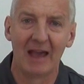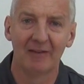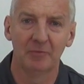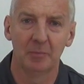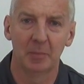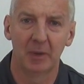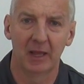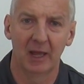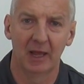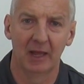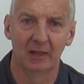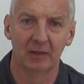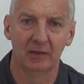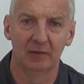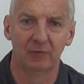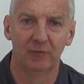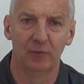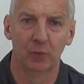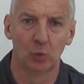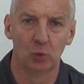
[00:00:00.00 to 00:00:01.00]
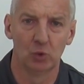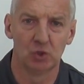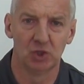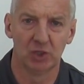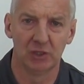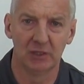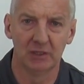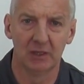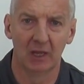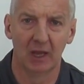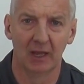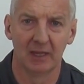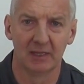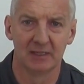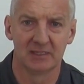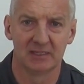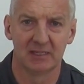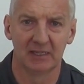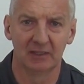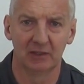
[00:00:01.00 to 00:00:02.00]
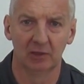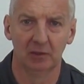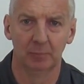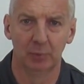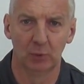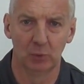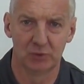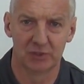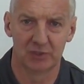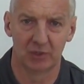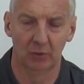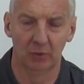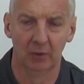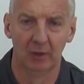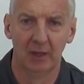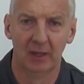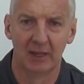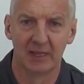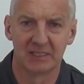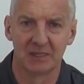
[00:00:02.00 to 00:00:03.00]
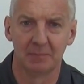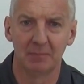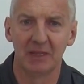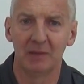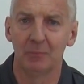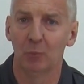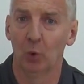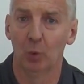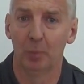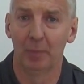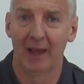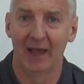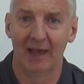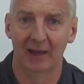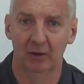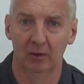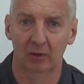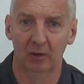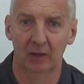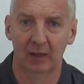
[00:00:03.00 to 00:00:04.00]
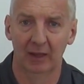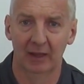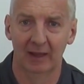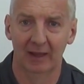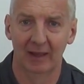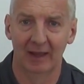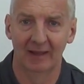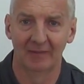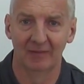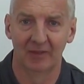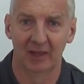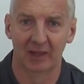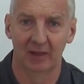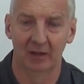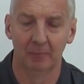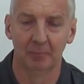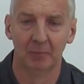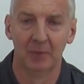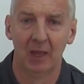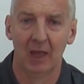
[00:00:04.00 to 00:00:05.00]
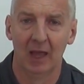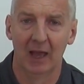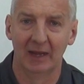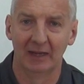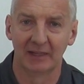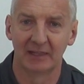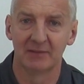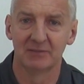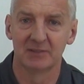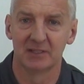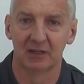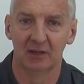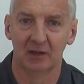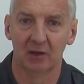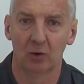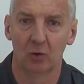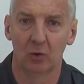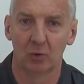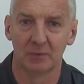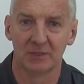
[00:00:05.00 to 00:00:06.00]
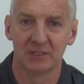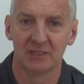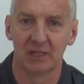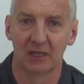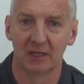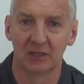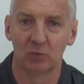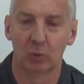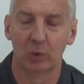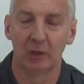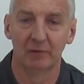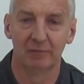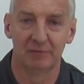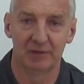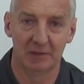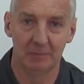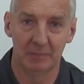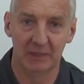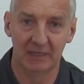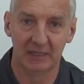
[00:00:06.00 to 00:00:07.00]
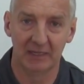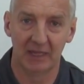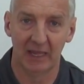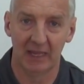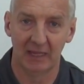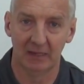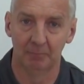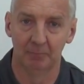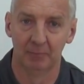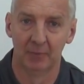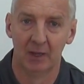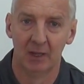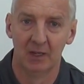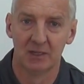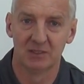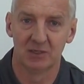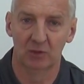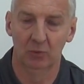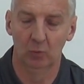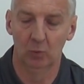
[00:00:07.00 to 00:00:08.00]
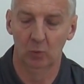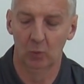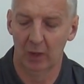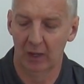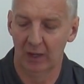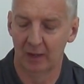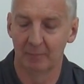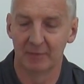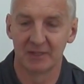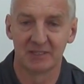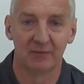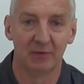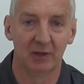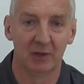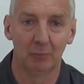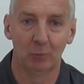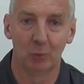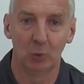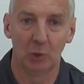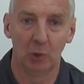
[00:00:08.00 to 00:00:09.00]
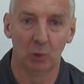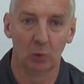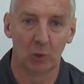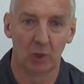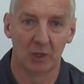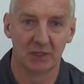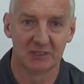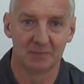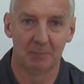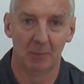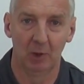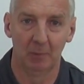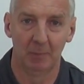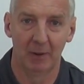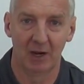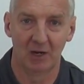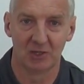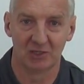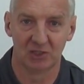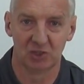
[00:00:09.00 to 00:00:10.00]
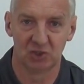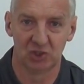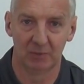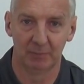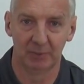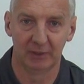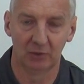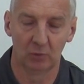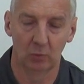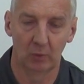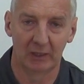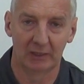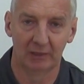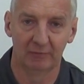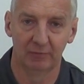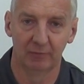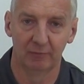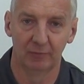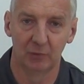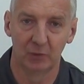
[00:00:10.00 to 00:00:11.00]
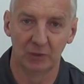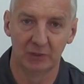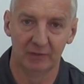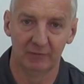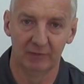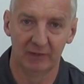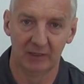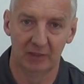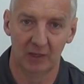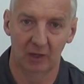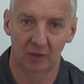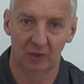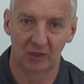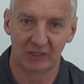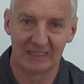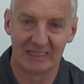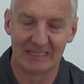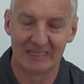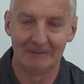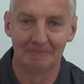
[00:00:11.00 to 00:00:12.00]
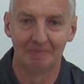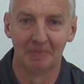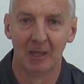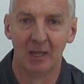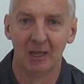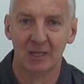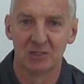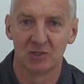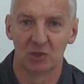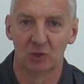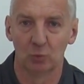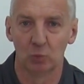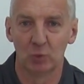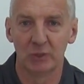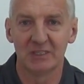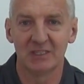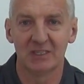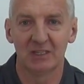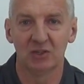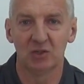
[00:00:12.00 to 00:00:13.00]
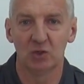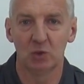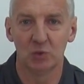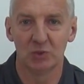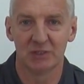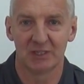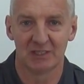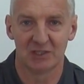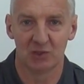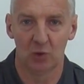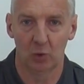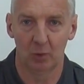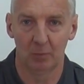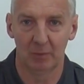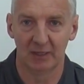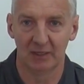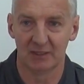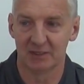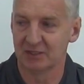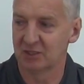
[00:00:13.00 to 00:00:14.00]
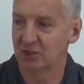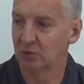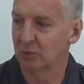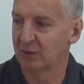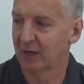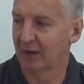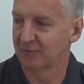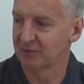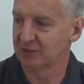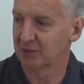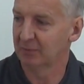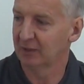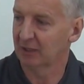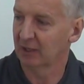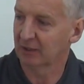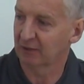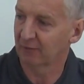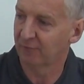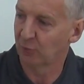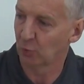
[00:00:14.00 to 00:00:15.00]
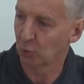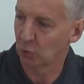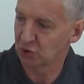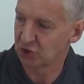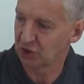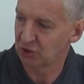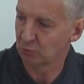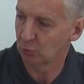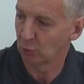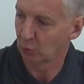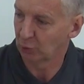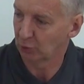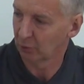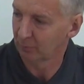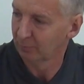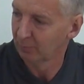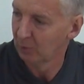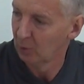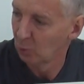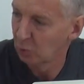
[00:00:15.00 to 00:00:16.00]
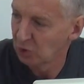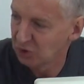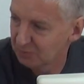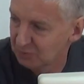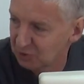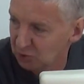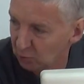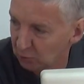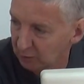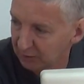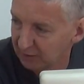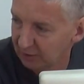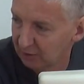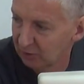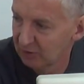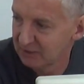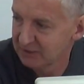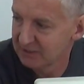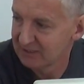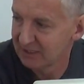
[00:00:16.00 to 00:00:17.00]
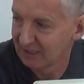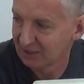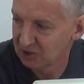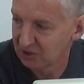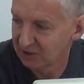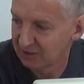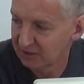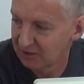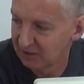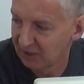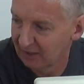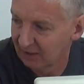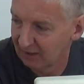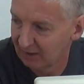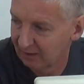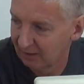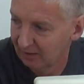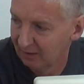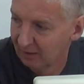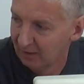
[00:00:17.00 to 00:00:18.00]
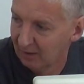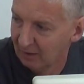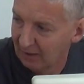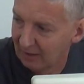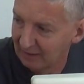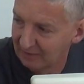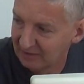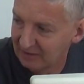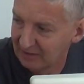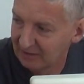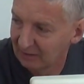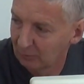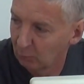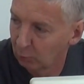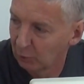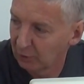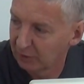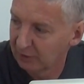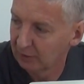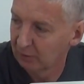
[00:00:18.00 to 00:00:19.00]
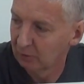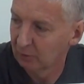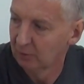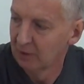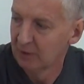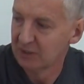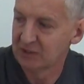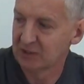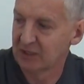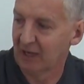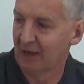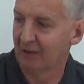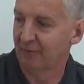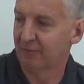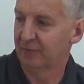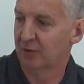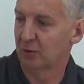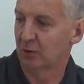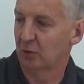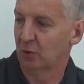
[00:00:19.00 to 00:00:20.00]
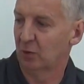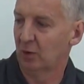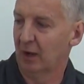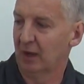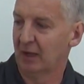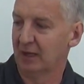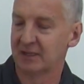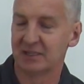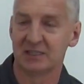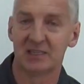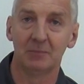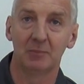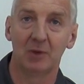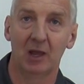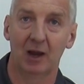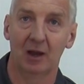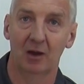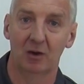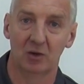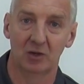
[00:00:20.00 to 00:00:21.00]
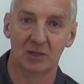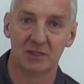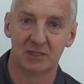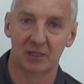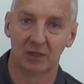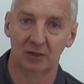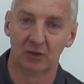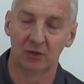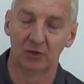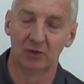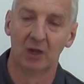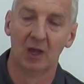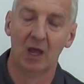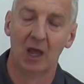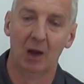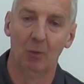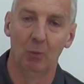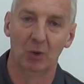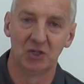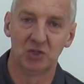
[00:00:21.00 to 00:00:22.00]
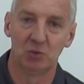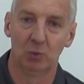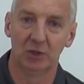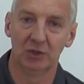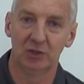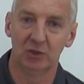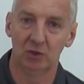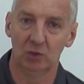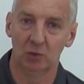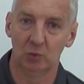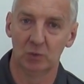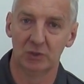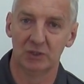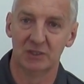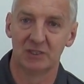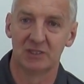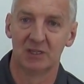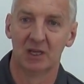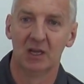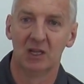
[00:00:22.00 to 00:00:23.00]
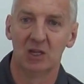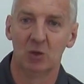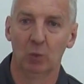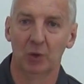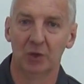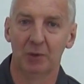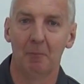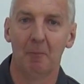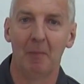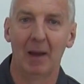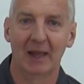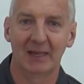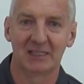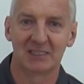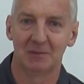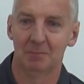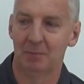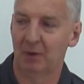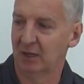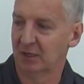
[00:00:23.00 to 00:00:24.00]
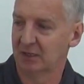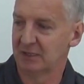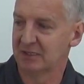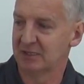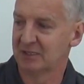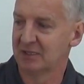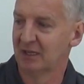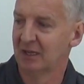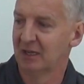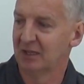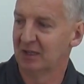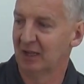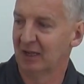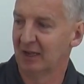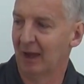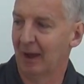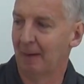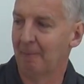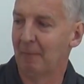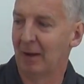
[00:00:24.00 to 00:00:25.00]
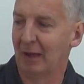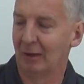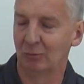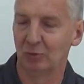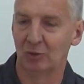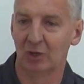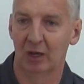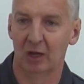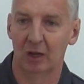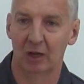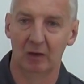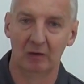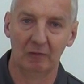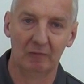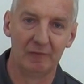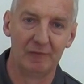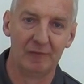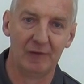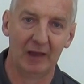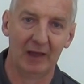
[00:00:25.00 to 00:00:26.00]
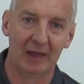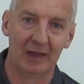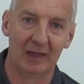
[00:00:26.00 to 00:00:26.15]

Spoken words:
have in my hand a 4G signal booster. It's a MiMo panel antenna, and it gives an enormous 12 dB gain. So it's available with low-cost small parcel shipping directly from freetv.ie. So the reason you'd use this normally is you would have something like a 4G router, which I'm showing here. This is actually a D-Link one here. So you have your SIM card inside it. And what you want to do is you want to maximize the amount of